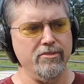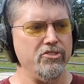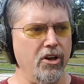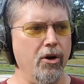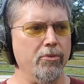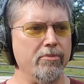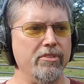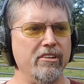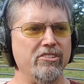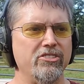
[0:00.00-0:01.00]
So
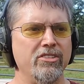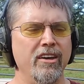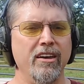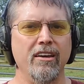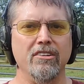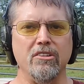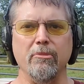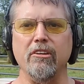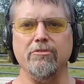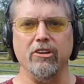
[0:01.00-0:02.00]
this, to
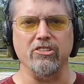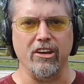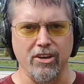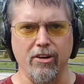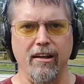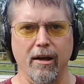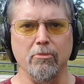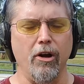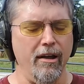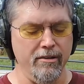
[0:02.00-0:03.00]
me, feels like a great
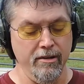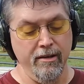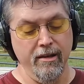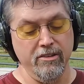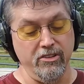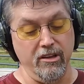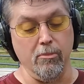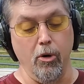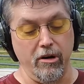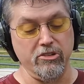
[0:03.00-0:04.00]
upgrade. It's a
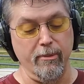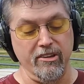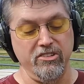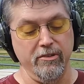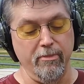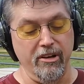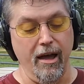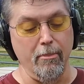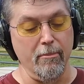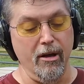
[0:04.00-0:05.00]
little more expensive, but
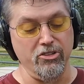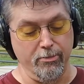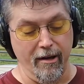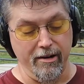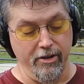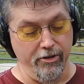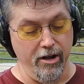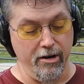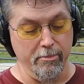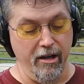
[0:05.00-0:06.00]
not by much, about another
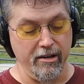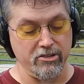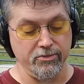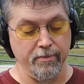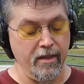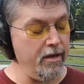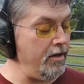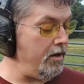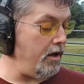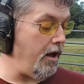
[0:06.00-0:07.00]
$100.
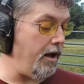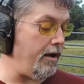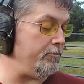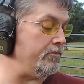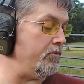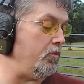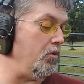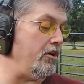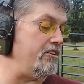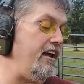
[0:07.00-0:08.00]

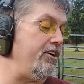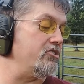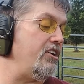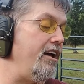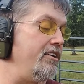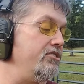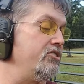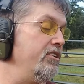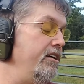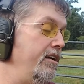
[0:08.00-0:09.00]
One of the
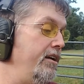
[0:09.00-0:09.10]
downsides,